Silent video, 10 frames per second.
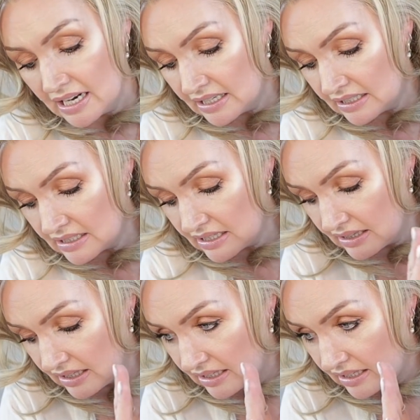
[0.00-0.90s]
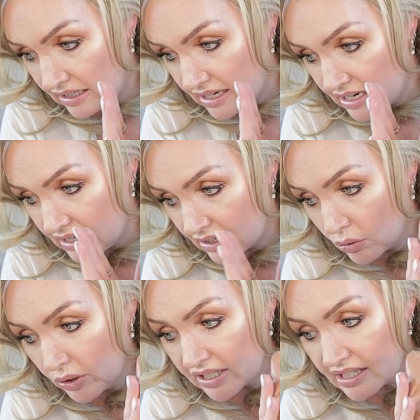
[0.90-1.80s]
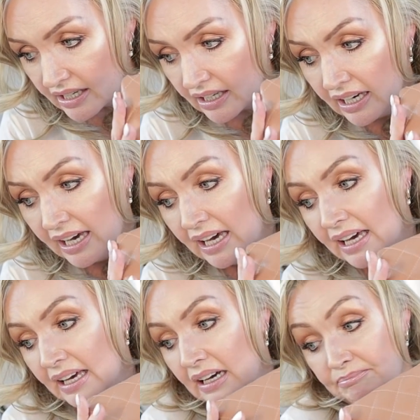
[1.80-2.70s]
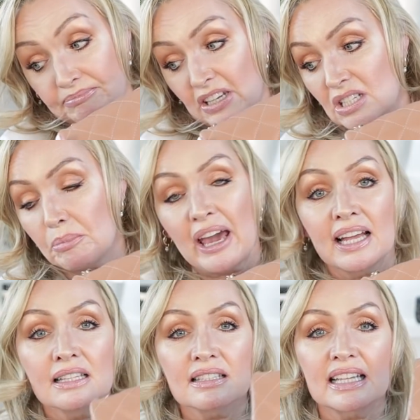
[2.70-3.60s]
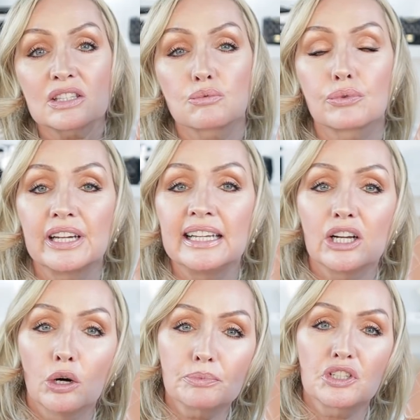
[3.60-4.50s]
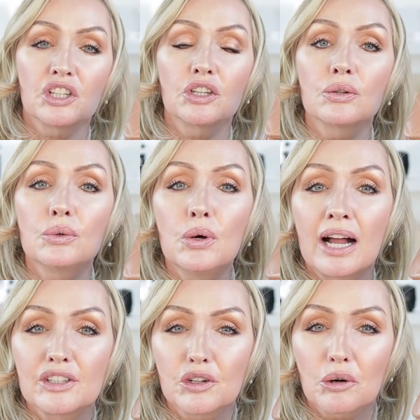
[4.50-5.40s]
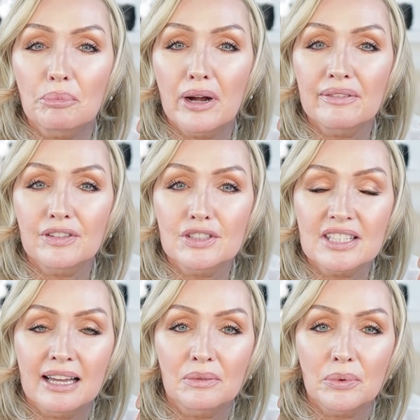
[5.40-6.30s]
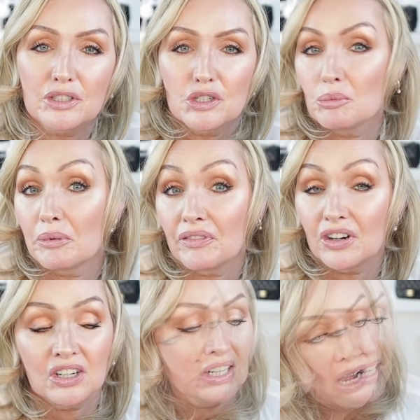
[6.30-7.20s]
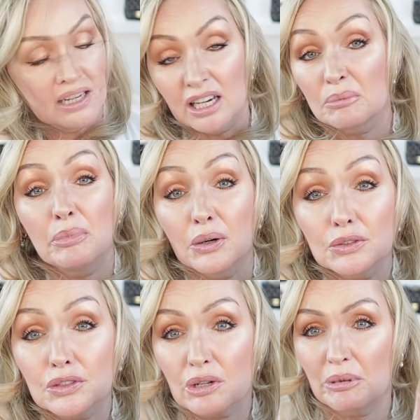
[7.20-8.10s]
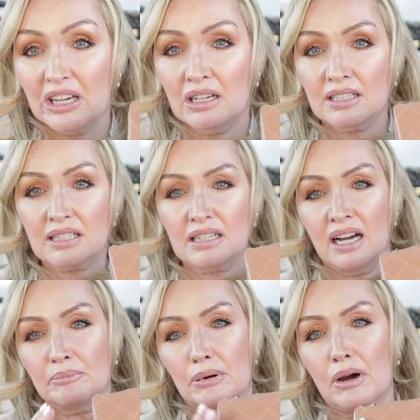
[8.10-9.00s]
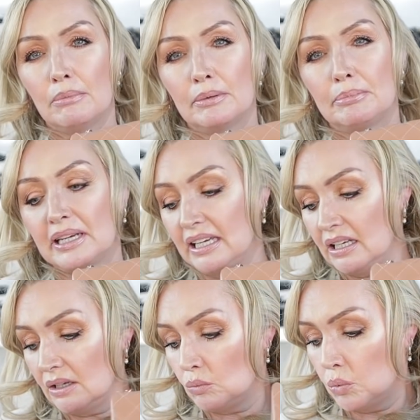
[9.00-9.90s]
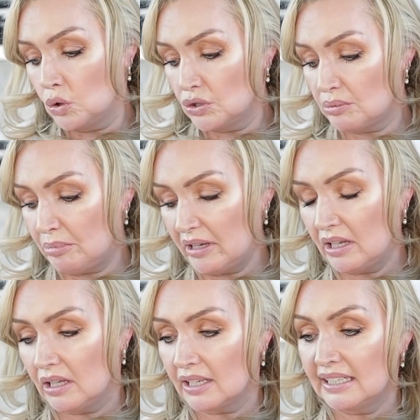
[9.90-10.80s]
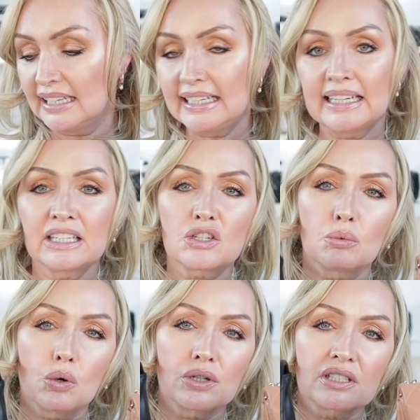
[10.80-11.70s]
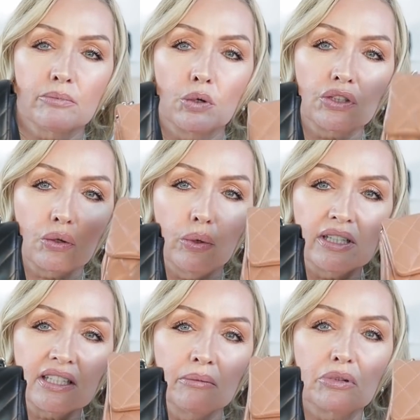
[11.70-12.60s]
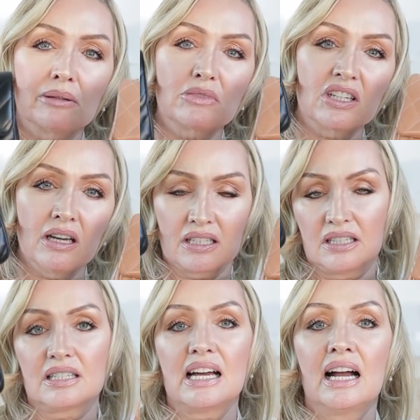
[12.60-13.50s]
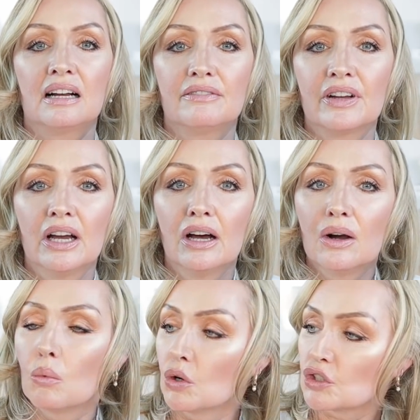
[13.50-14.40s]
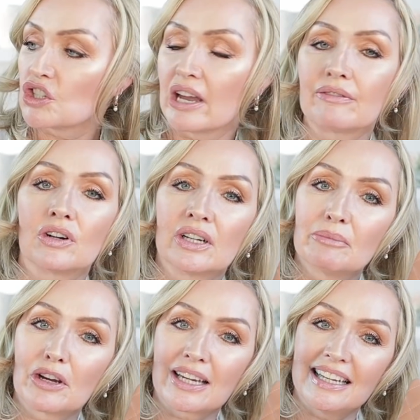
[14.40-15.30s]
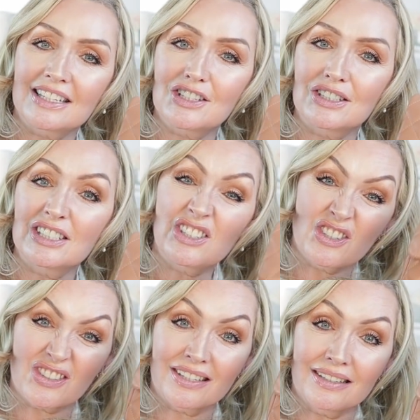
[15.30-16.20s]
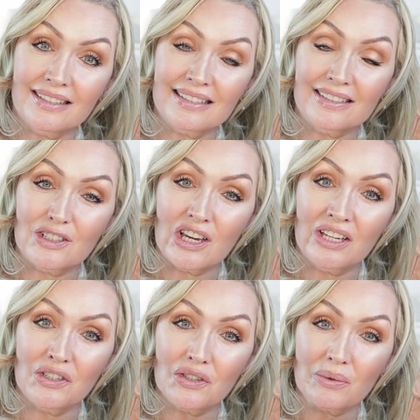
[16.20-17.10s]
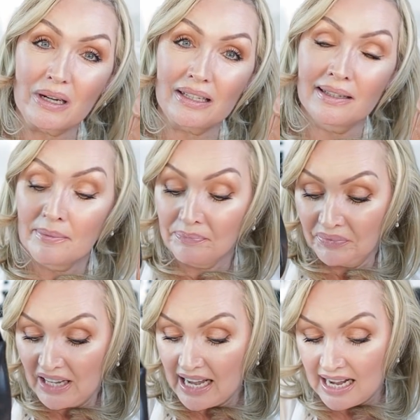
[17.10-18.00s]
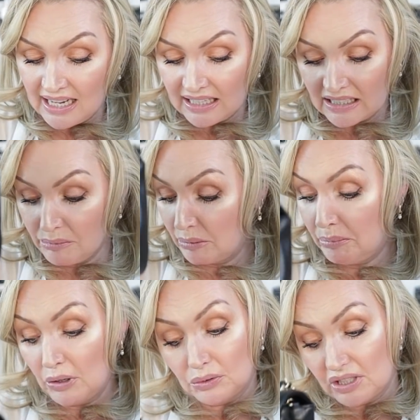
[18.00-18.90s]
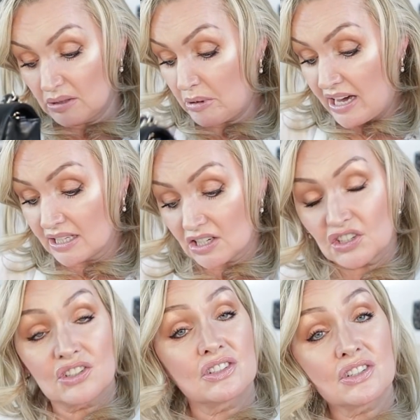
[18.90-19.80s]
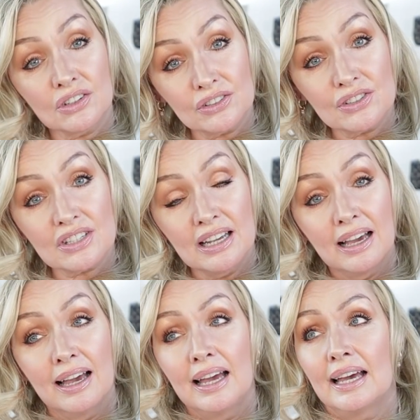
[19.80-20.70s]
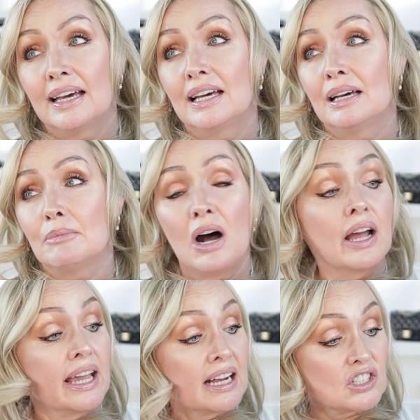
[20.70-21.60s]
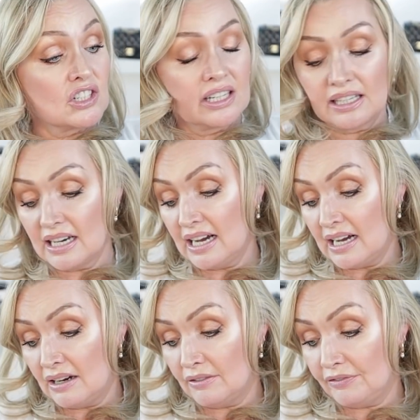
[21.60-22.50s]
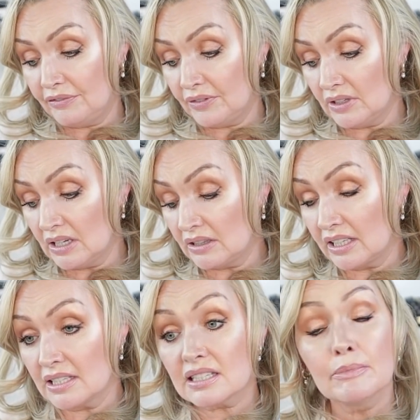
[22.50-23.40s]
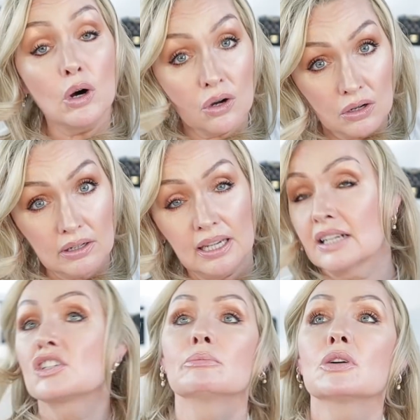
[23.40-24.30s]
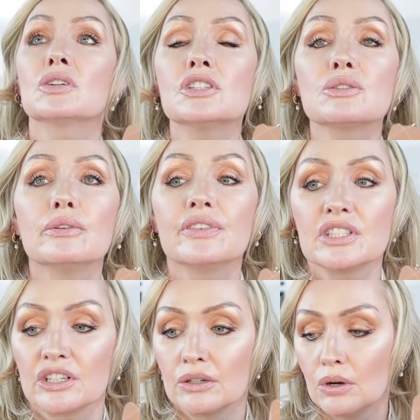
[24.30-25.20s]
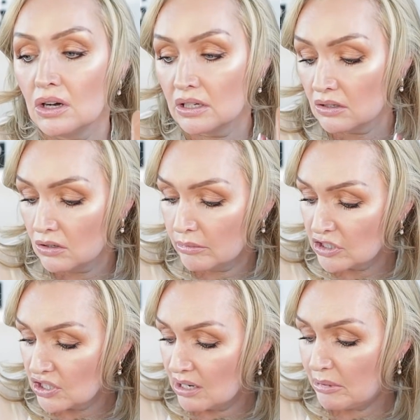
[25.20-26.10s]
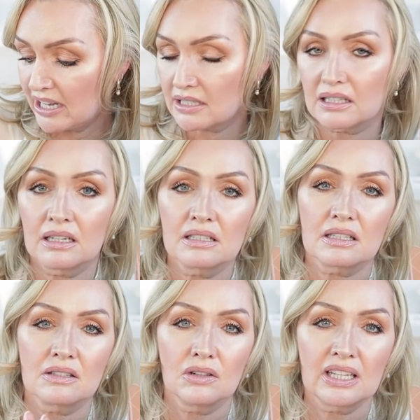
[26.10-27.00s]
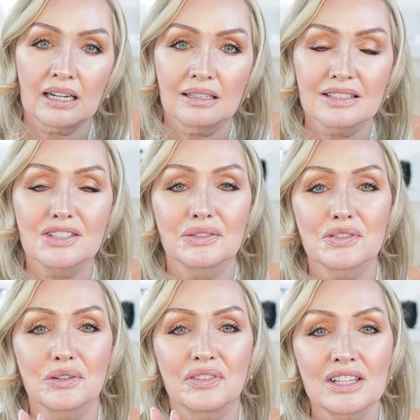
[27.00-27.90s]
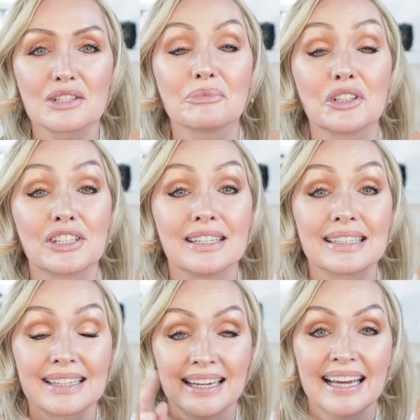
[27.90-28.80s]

and the quilting, it depends. That's really up to you and your preference and which you prefer. I like both, to be honest. I probably would be leaning towards more the quilting, but I'm delighted to have one chevron in my collection. It's just a nice little change as well. But both these bags are stunners. I actually have the small. Actually, I'm going to do a video on all my Chanel bag sizes and all that kind of stuff, so if that's something you like,